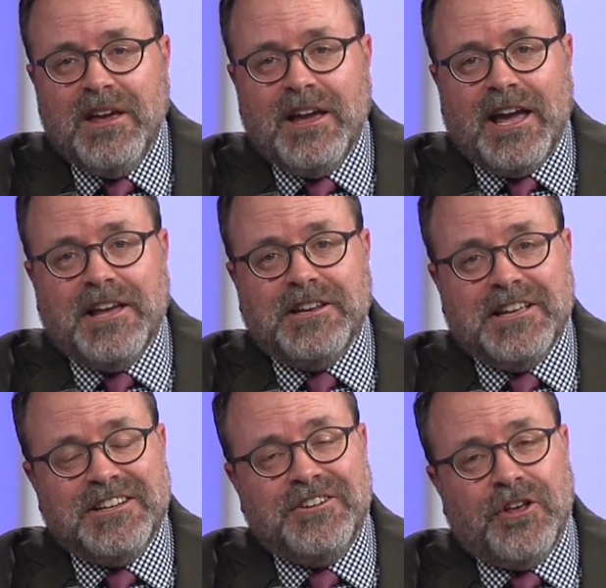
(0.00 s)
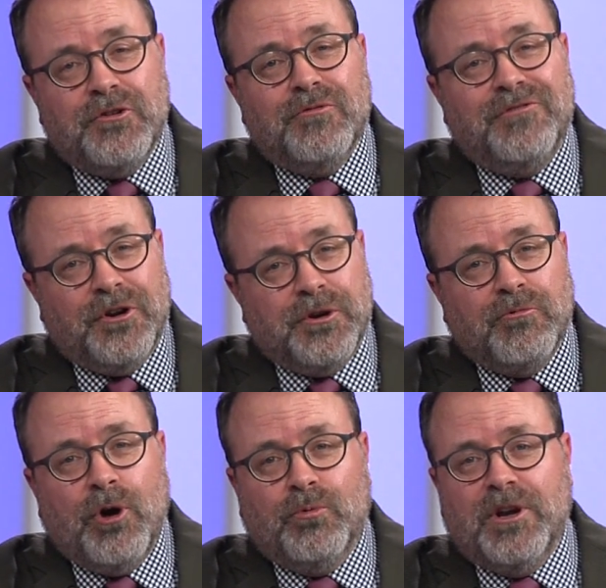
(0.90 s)
And in another very
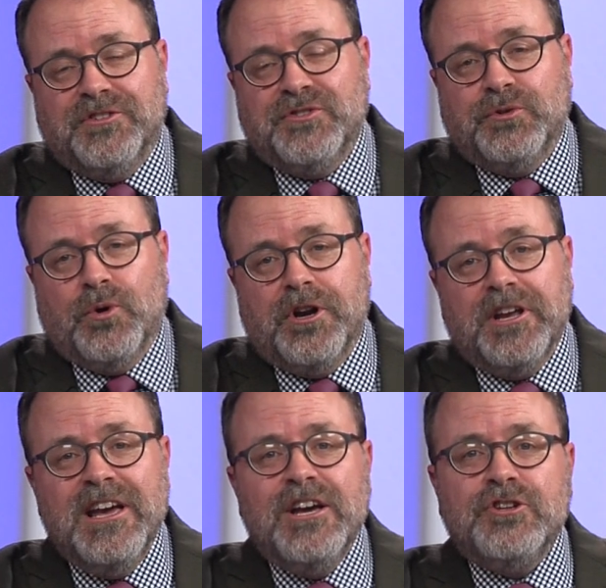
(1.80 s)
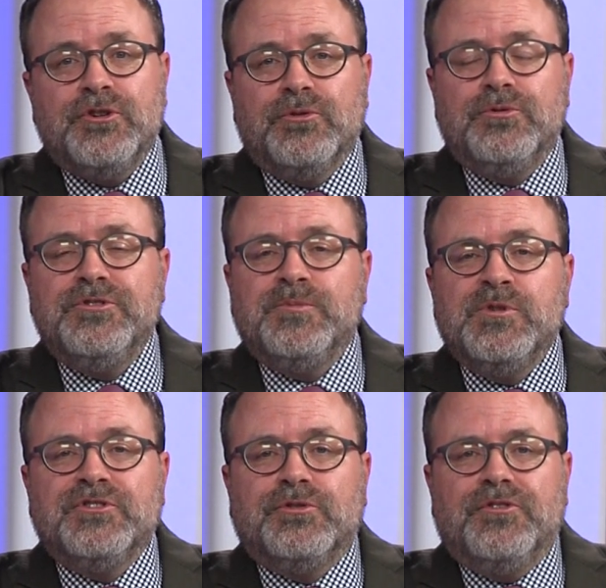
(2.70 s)
well read story, Children's
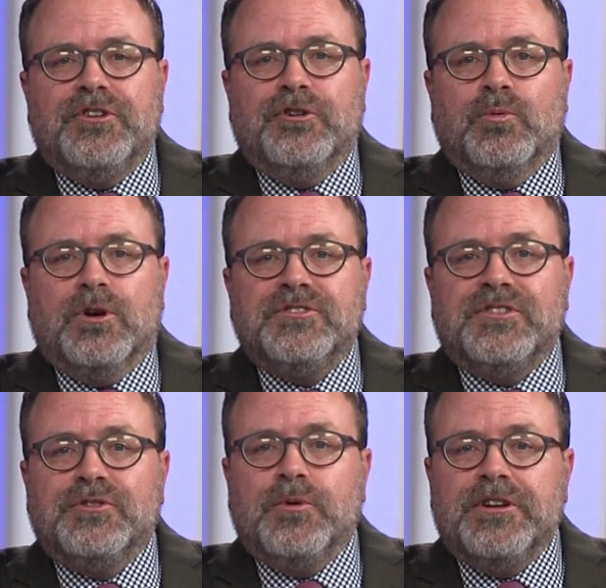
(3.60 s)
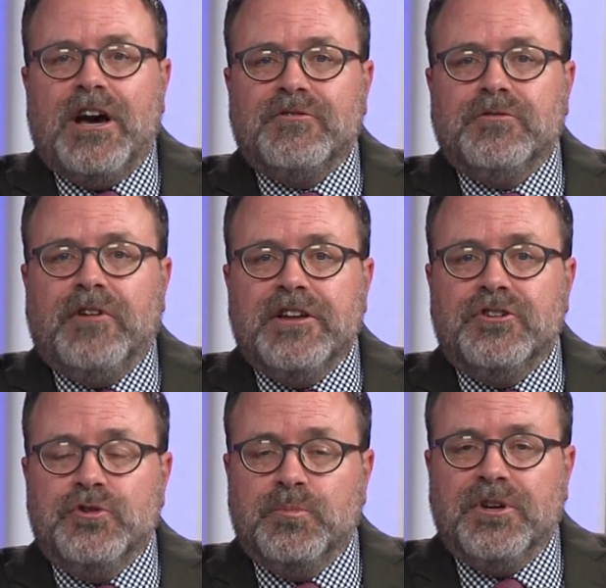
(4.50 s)
Musical Theater Works is going to have to find
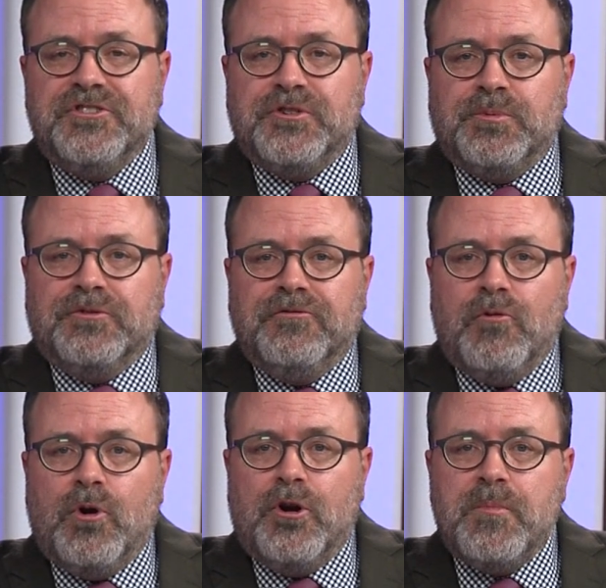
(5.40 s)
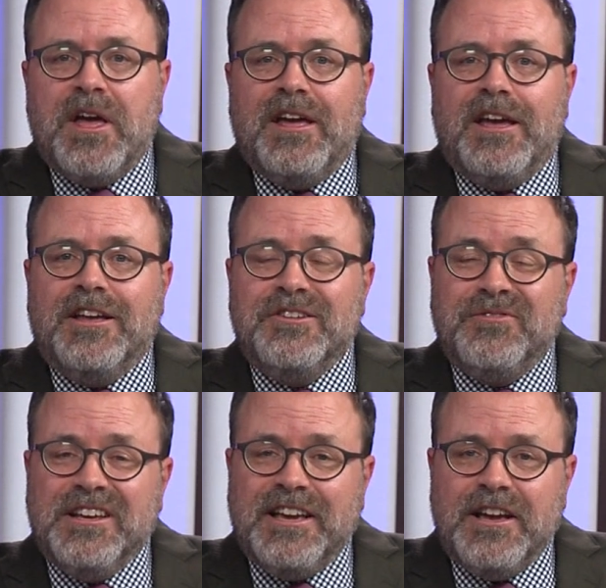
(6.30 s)
a new place to perform, and if
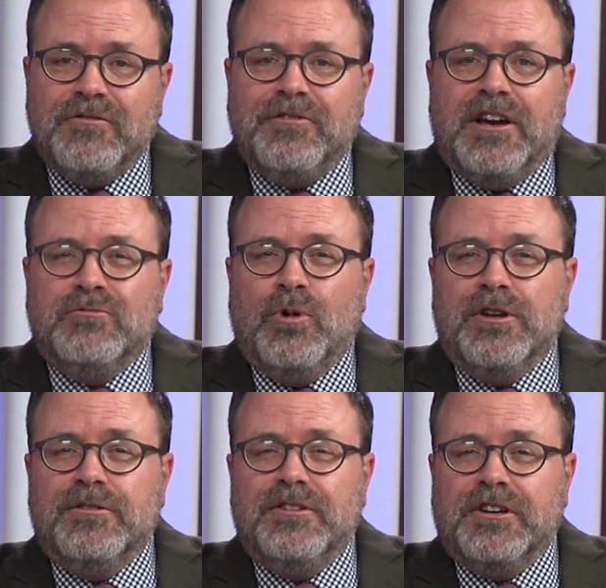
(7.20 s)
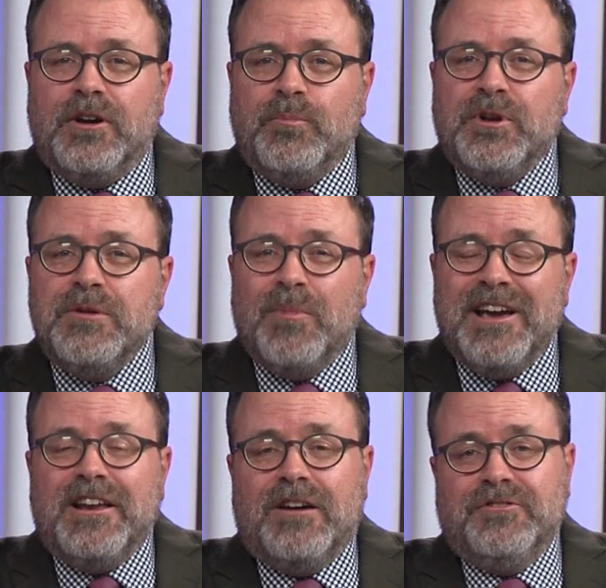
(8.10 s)
they can't find one, the company
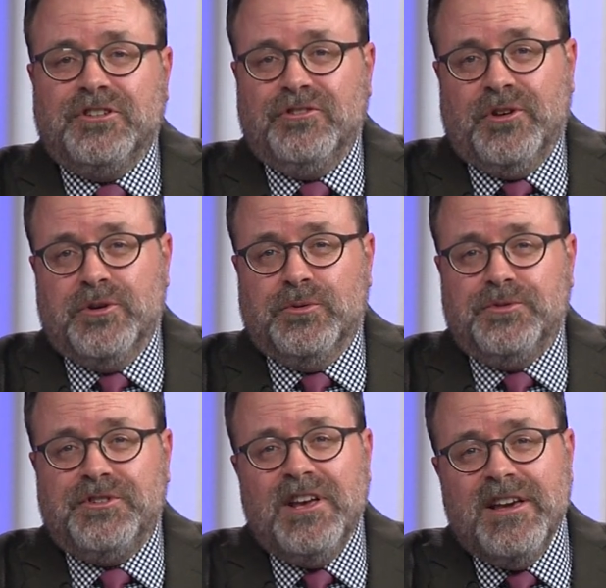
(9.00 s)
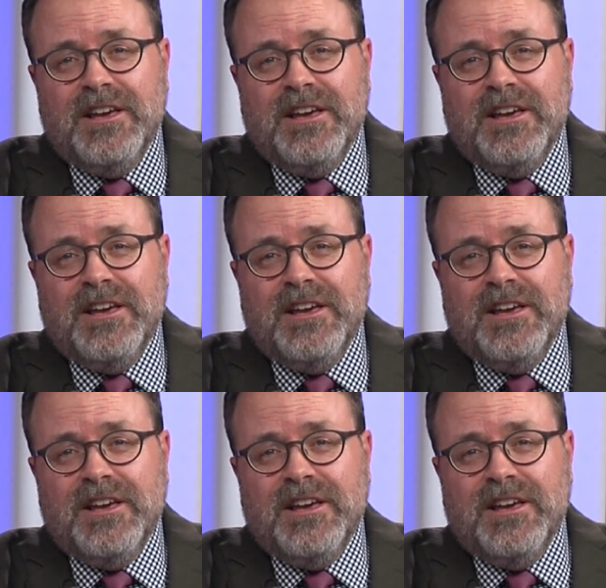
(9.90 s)
might have to close.